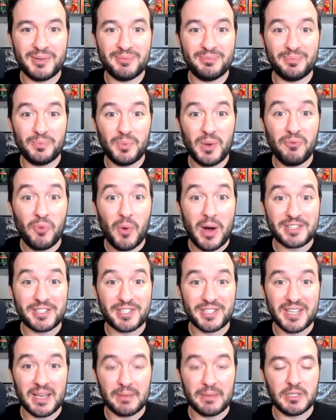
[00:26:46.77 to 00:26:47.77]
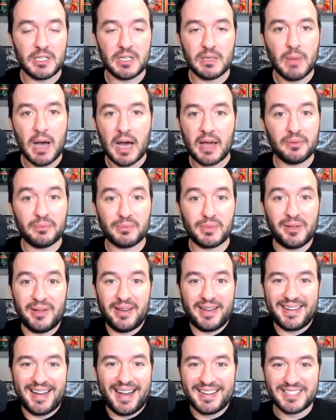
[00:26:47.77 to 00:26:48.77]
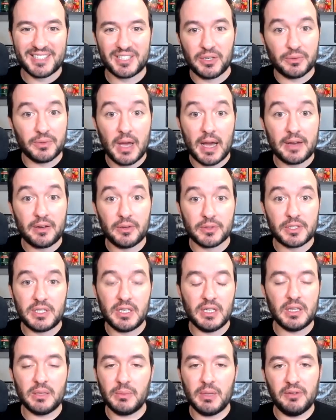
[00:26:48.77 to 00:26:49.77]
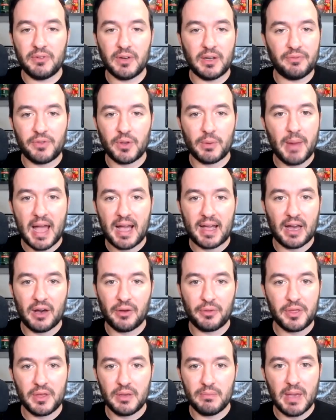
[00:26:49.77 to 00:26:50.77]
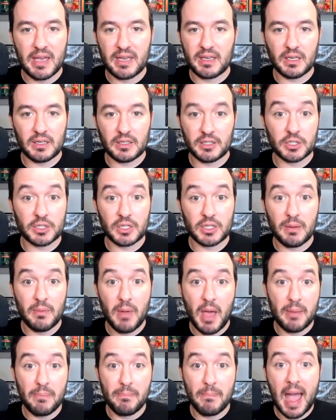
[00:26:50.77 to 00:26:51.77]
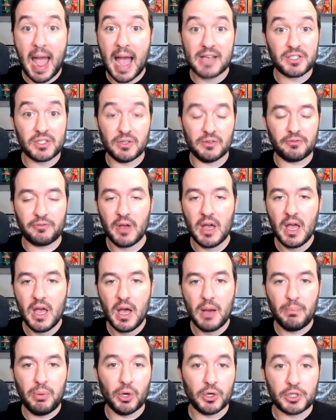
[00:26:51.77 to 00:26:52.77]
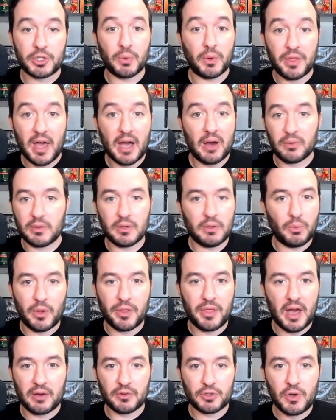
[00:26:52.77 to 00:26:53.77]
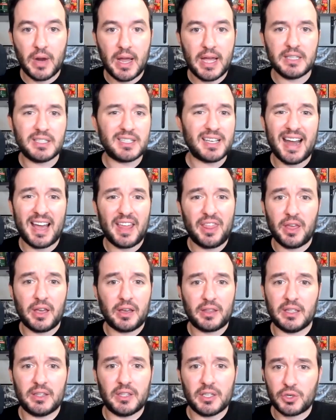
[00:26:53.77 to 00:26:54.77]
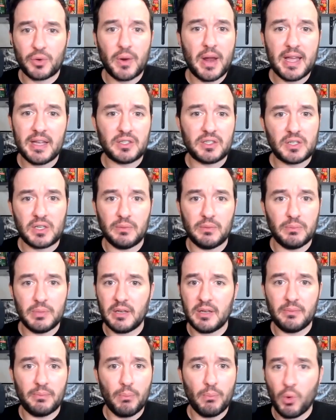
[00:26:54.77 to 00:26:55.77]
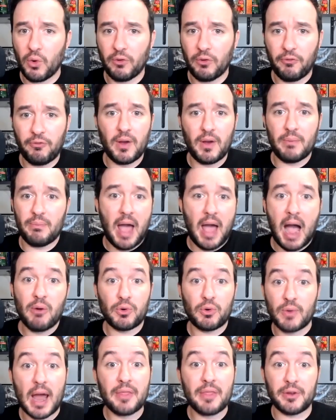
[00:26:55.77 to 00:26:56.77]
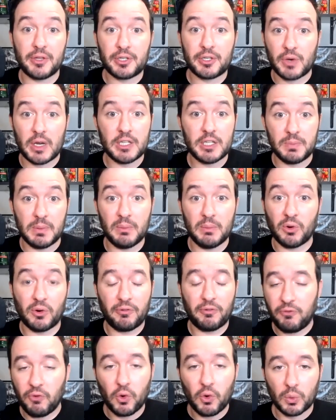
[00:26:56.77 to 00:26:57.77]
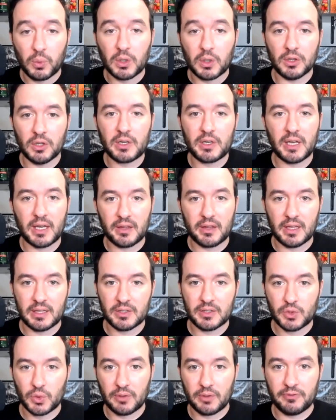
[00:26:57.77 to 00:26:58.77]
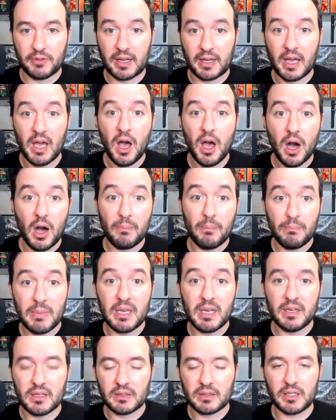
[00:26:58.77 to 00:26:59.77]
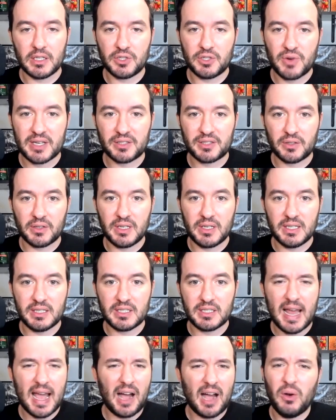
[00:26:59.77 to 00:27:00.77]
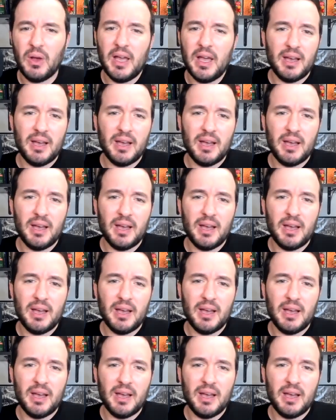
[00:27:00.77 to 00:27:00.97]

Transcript: we've watched the same team. I don't see them, even if they're back healthy, making just a massive push without trades. And I think that the trades can be more, I would rather the trades be more forward-looking than sort of like immediately address their needs now.